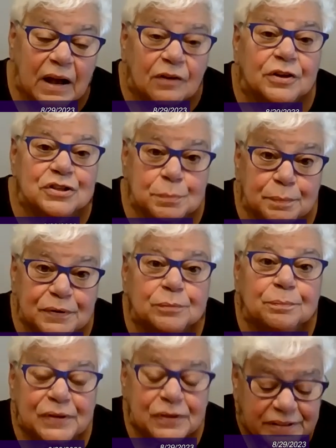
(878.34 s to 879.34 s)
How but could you
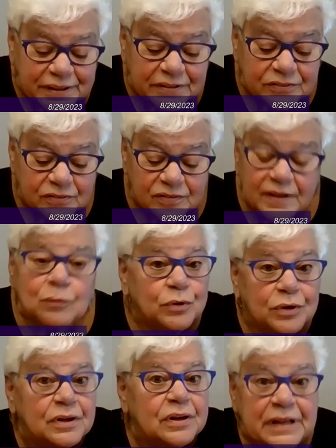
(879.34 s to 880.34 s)
build buildings that
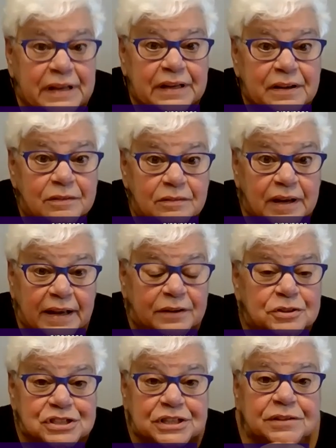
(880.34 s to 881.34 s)
wouldn't need
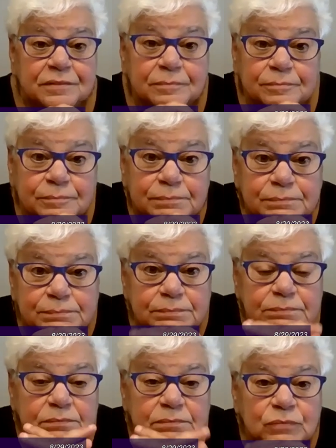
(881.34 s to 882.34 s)
energy
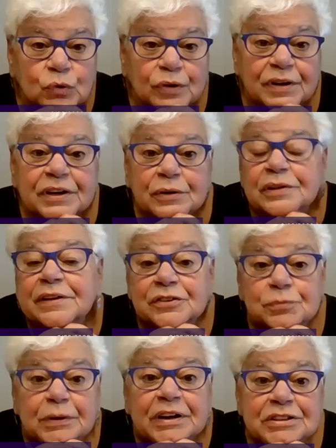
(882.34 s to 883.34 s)
or nearly
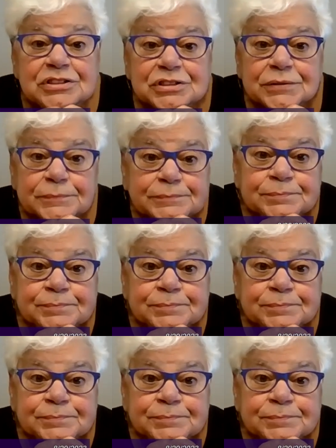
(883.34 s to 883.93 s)
as much?